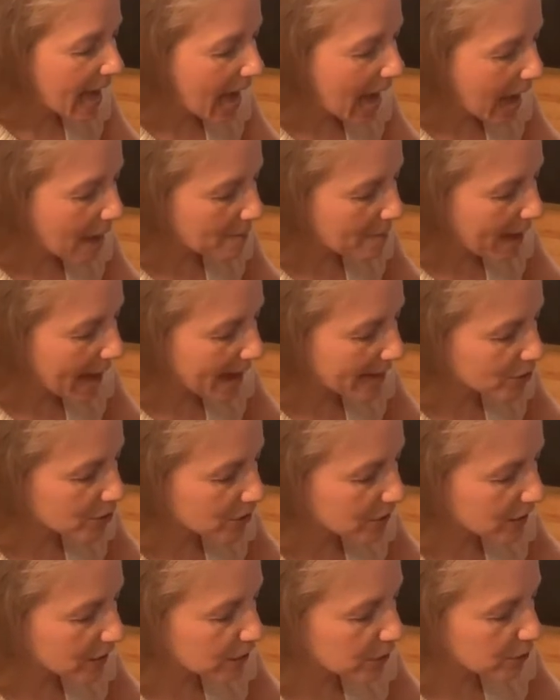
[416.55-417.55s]
I'm
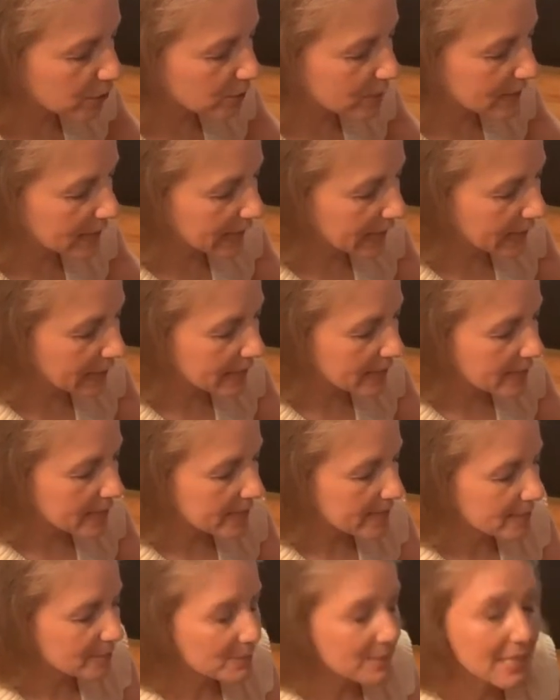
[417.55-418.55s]
actually using
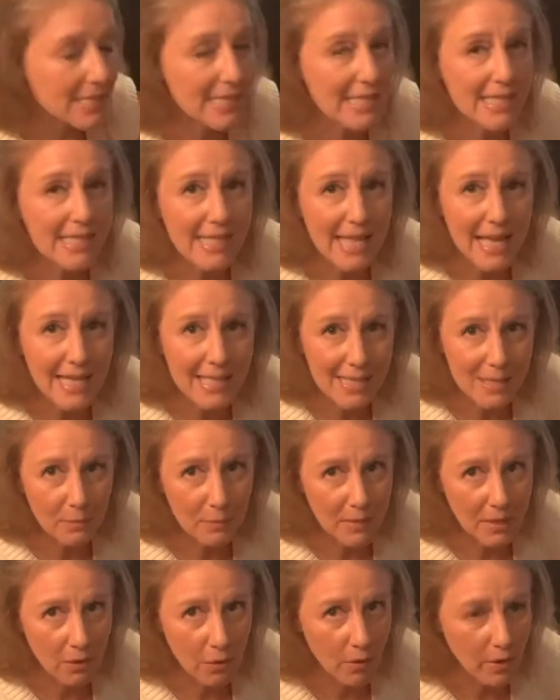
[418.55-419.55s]
some
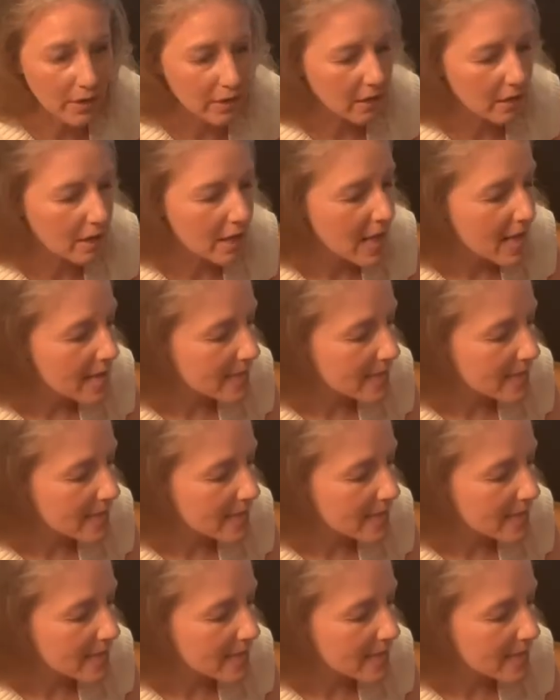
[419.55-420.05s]
sesame oil.